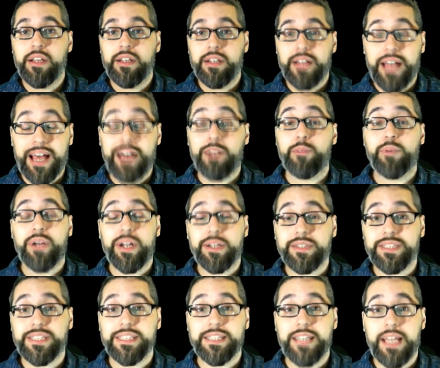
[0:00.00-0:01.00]
how to
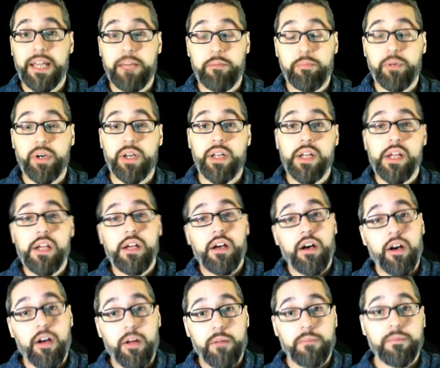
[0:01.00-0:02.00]
pronounce his name, but
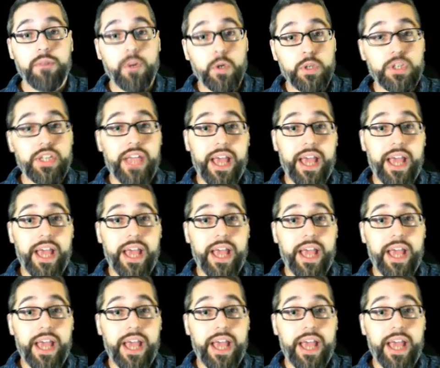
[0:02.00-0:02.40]
those